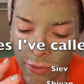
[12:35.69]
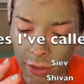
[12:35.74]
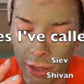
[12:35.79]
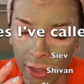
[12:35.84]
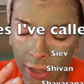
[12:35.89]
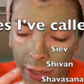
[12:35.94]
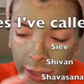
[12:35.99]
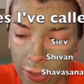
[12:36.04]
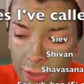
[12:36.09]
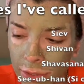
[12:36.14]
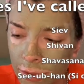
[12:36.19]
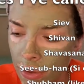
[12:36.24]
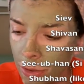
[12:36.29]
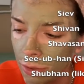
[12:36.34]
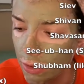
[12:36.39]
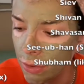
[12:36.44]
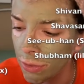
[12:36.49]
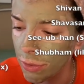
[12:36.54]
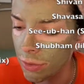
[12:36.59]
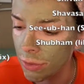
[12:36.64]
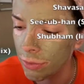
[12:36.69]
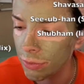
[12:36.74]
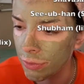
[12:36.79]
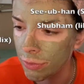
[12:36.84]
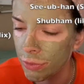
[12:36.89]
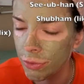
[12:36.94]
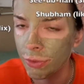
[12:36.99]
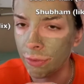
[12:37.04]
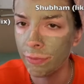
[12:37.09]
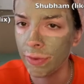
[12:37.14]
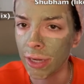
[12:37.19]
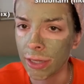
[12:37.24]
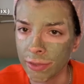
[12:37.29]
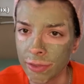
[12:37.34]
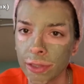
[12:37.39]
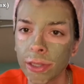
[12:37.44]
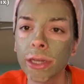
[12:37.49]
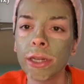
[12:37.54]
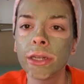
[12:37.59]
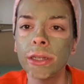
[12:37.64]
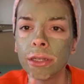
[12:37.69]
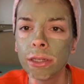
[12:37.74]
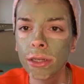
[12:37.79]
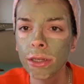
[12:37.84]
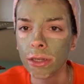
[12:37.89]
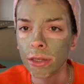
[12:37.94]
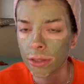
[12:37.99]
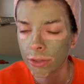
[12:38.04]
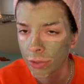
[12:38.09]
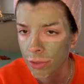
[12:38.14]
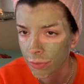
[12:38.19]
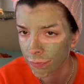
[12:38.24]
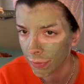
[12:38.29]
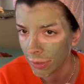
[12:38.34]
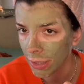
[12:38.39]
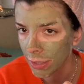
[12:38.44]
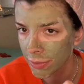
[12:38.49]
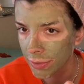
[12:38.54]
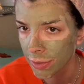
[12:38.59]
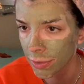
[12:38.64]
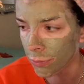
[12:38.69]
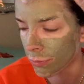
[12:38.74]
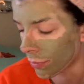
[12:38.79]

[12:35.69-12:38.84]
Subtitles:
I like to call her Shavasana. Shavasana